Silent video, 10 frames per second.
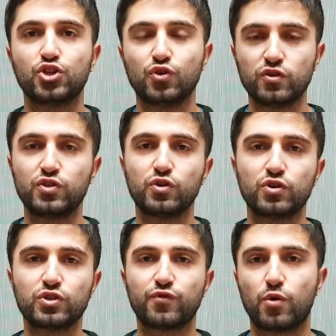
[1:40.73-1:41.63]
2
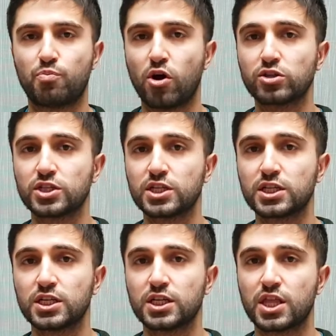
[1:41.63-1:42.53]
students were
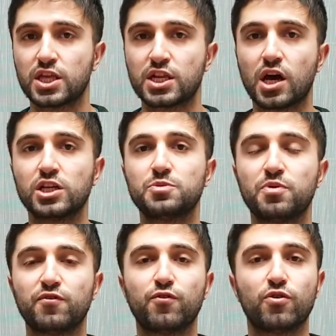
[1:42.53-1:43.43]
partying the night
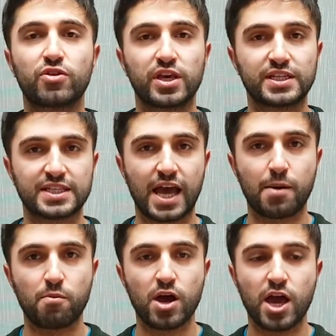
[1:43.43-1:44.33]
before the
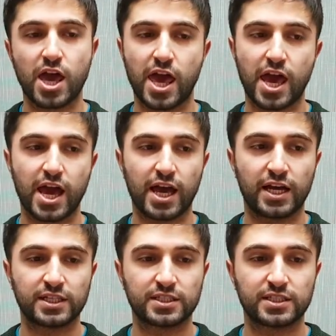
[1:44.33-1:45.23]
exam,
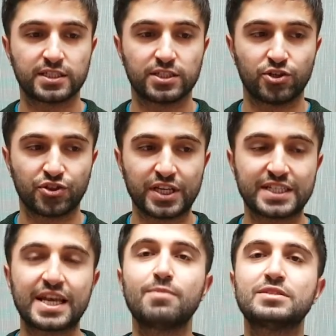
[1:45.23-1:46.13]
and on the
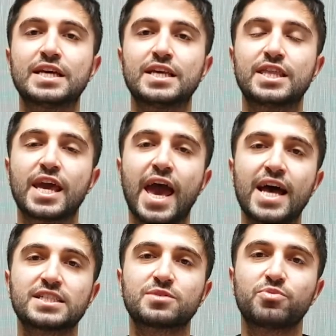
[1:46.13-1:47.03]
exam day they
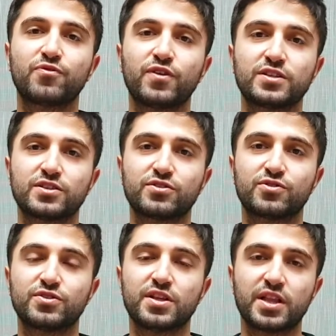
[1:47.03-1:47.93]
asked professor
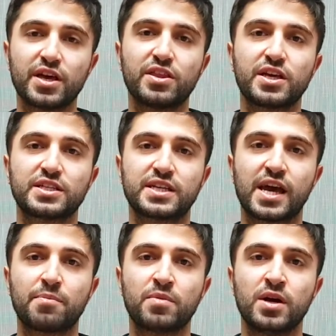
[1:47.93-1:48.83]
to delay the exam.